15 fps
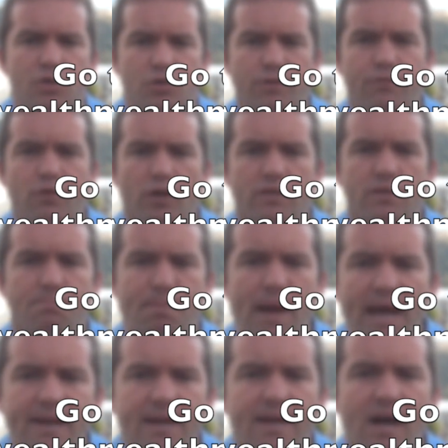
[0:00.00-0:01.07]
You've got the
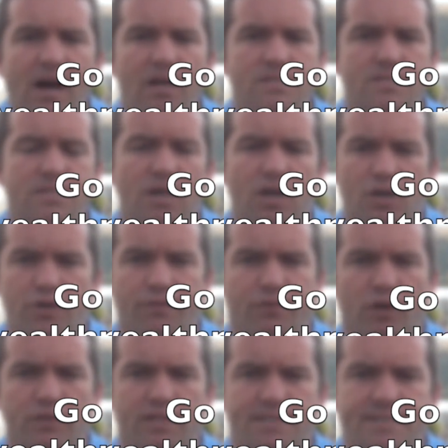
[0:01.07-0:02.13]
bank accounts, you've
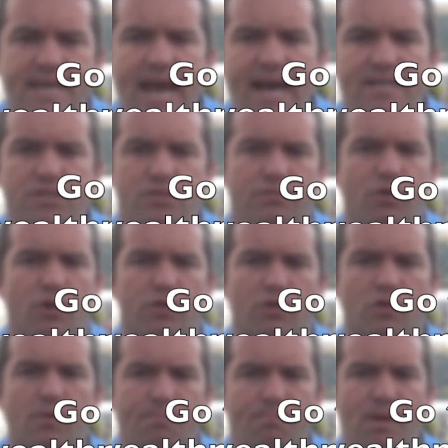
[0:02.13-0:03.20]
got the tax, you've got the
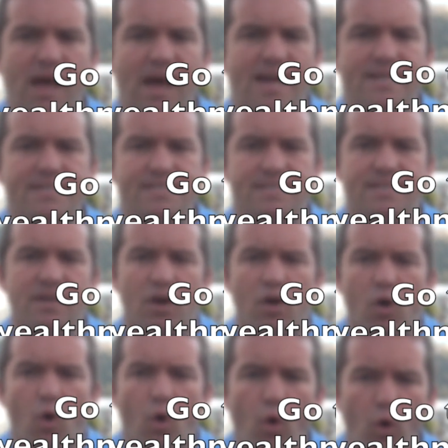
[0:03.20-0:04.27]
compliance,
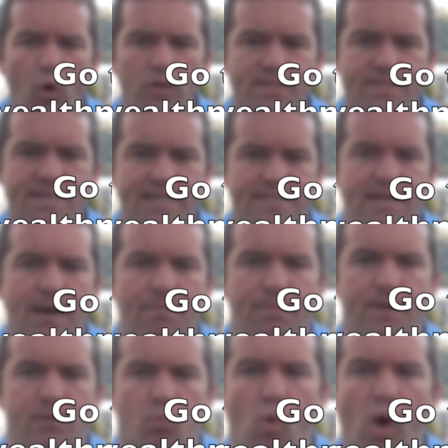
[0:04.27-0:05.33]
all set
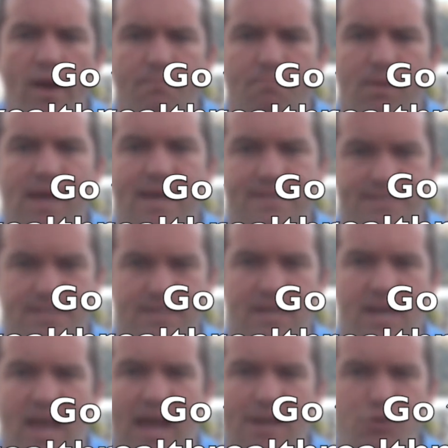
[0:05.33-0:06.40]
up in one
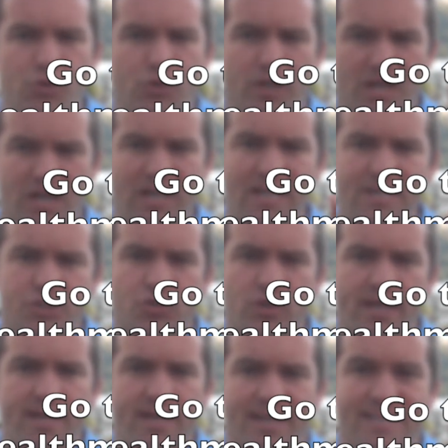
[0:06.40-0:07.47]
place. And you can
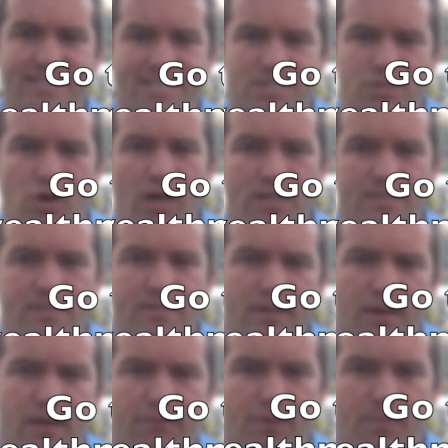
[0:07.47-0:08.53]
literally get started
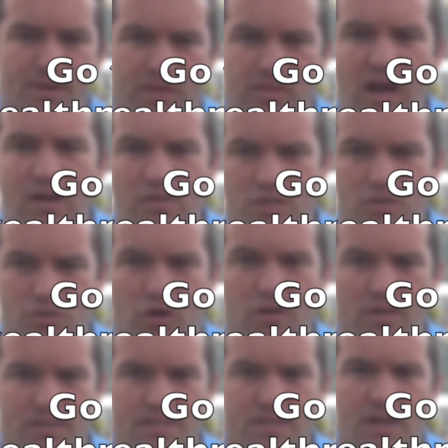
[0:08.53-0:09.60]
from
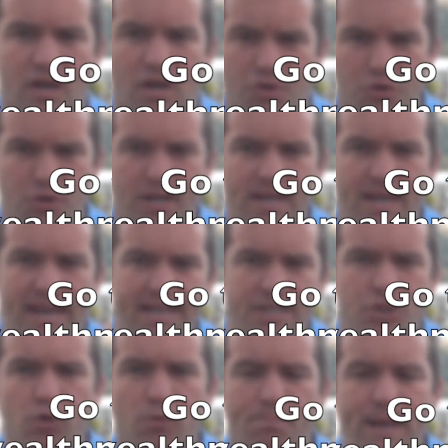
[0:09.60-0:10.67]
$1,000. You can
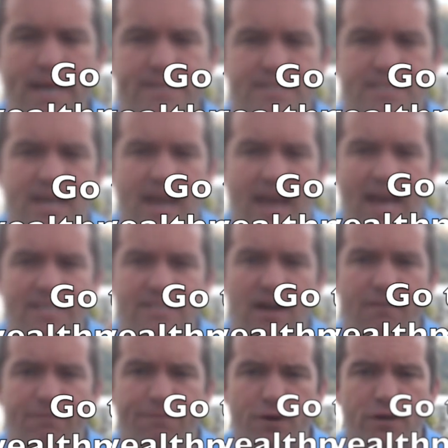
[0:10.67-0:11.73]
hedge your bets and
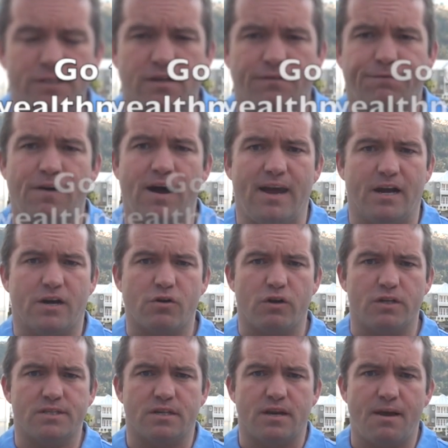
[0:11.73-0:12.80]
diversify
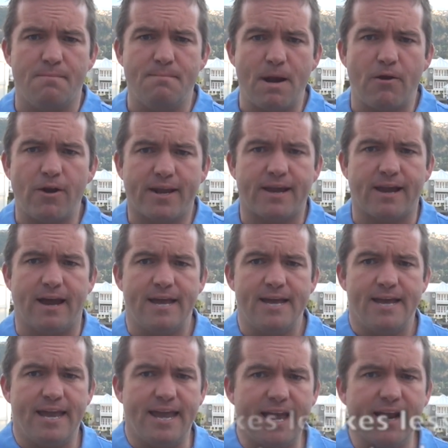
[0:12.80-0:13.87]
across America,
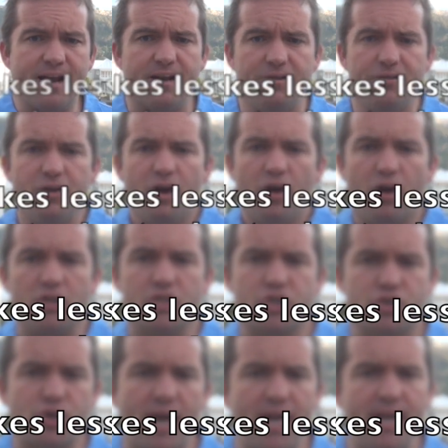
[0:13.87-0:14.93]
England,
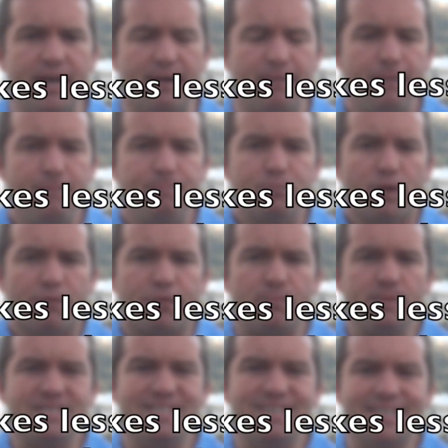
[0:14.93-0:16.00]
Australia
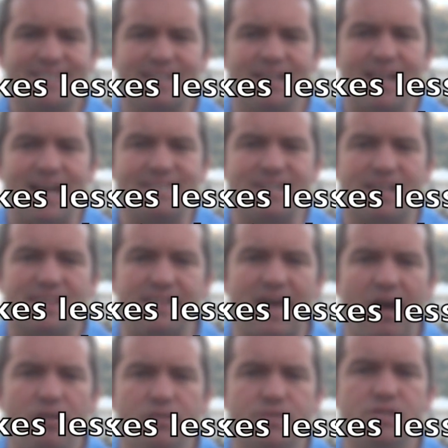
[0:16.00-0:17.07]
from as little as
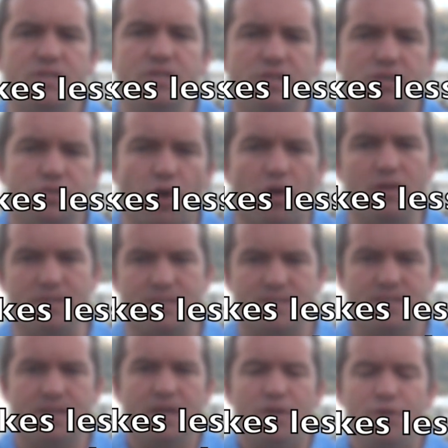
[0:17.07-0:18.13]

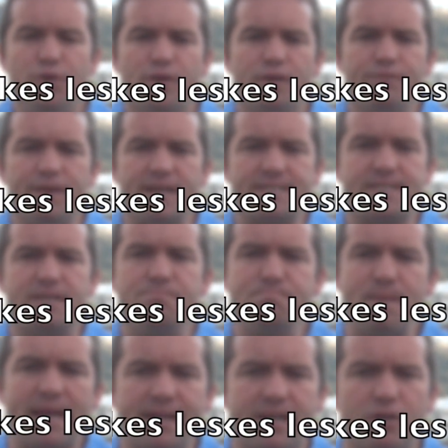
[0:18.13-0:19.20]
$1,000. You can invest in
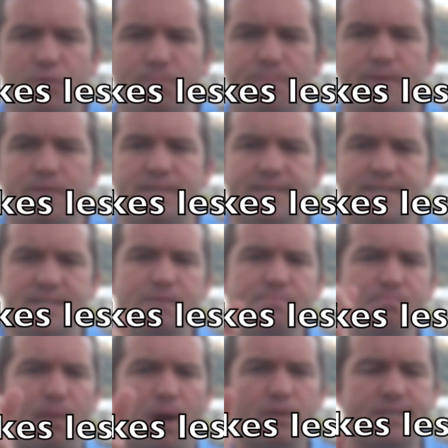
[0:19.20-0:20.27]
medical buildings, in
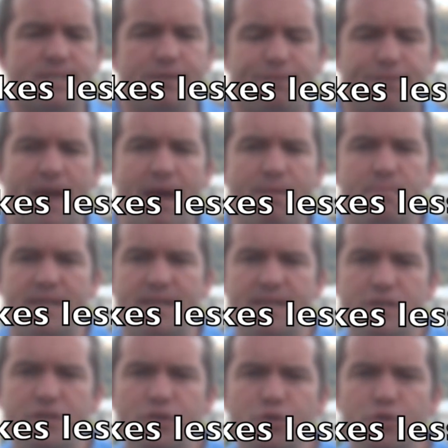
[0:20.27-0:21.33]

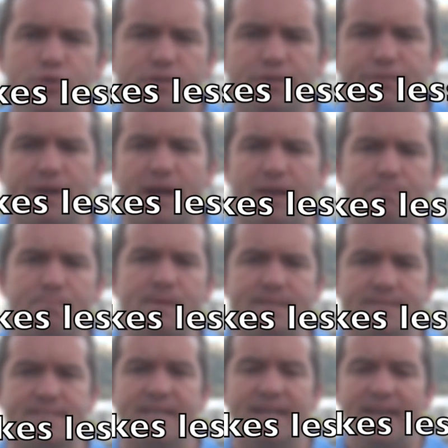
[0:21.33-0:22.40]
multifamily, in new
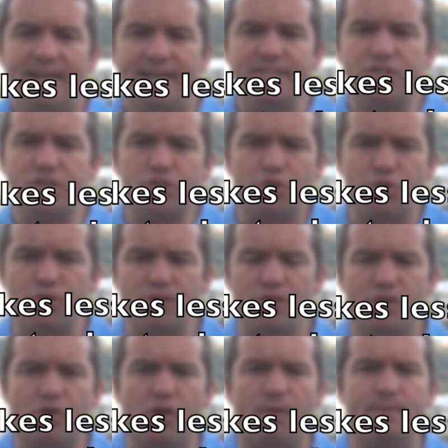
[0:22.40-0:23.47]
developments, in
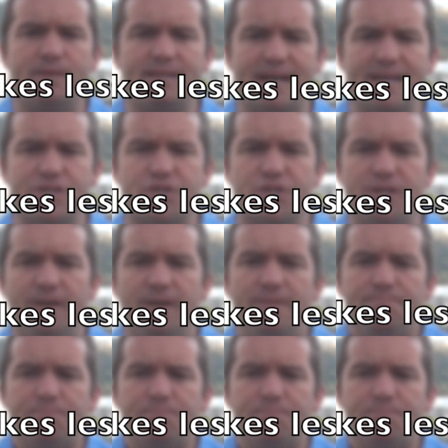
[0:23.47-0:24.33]
student accommodation.